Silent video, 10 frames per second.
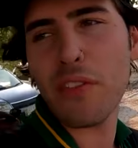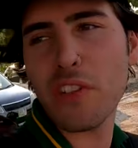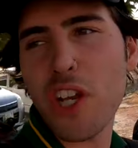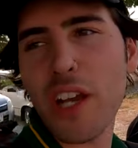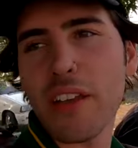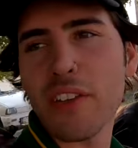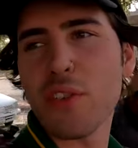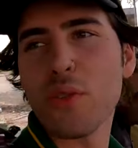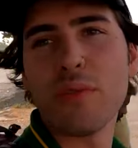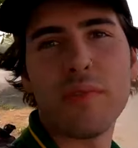we'll have to check out the
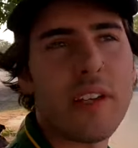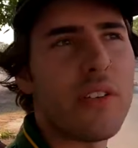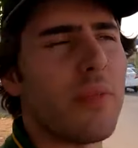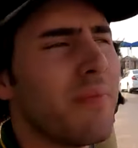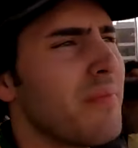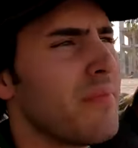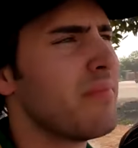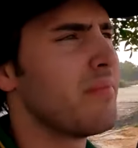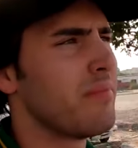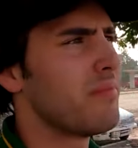zoo later on.
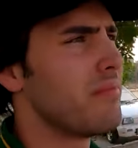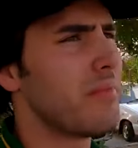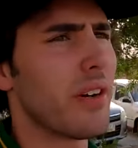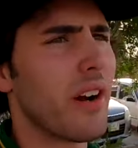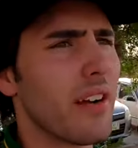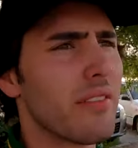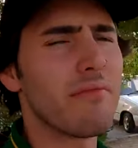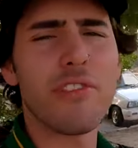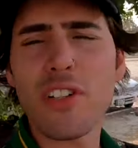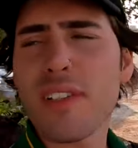But alright,
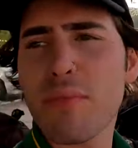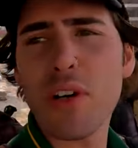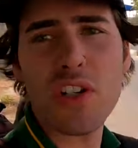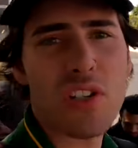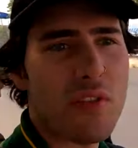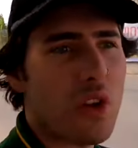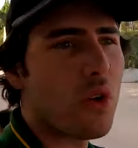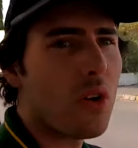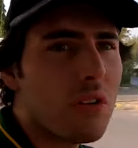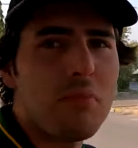first impressions of
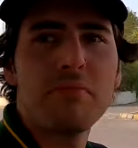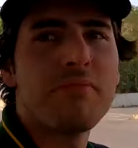Lahore?